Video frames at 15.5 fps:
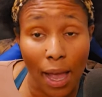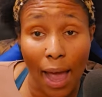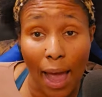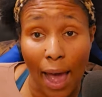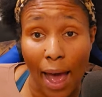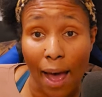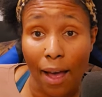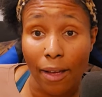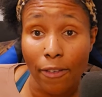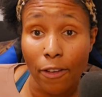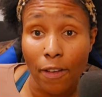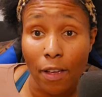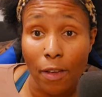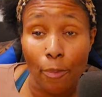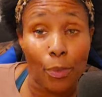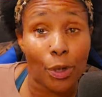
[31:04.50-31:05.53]
have,
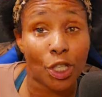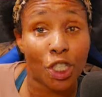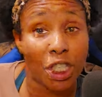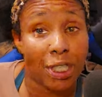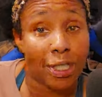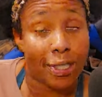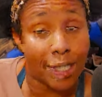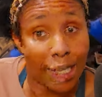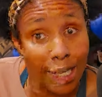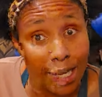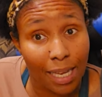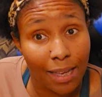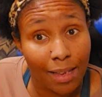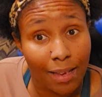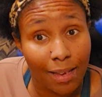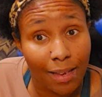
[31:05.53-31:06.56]
but she
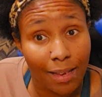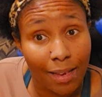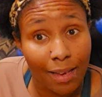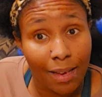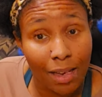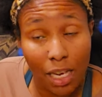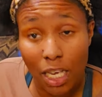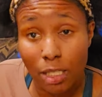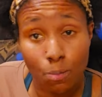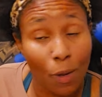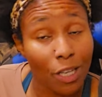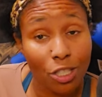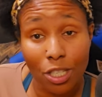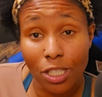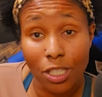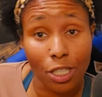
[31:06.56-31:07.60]
didn't.
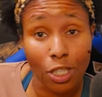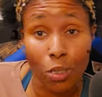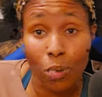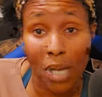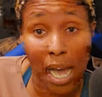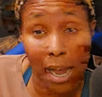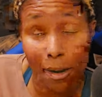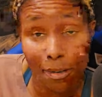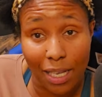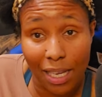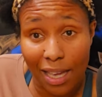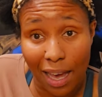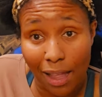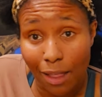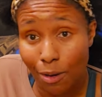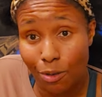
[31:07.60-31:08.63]
Especially since you got her
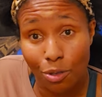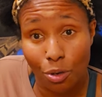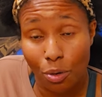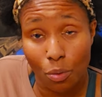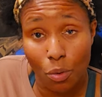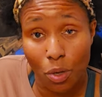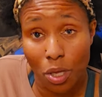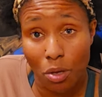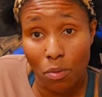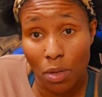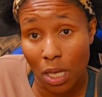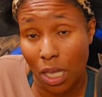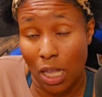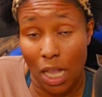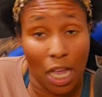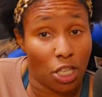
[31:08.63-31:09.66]
together during the
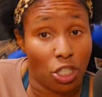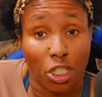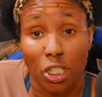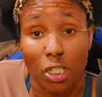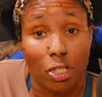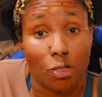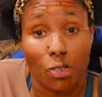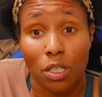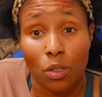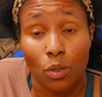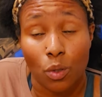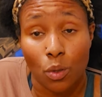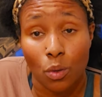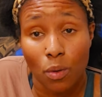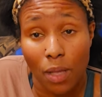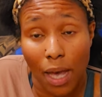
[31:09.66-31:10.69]
reunion and she still didn't
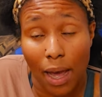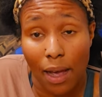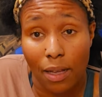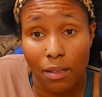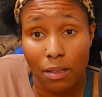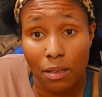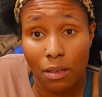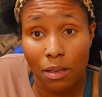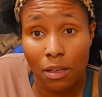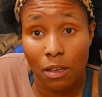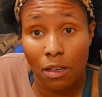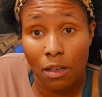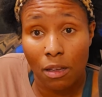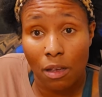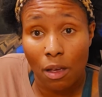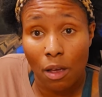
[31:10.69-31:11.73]
do that.
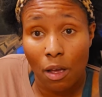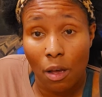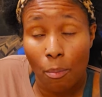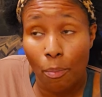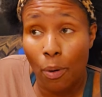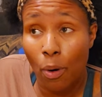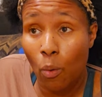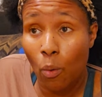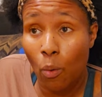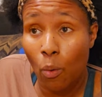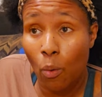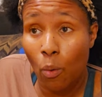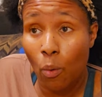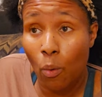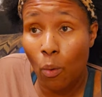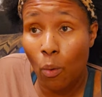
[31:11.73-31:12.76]
But
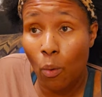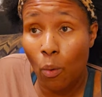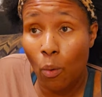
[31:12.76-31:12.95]
what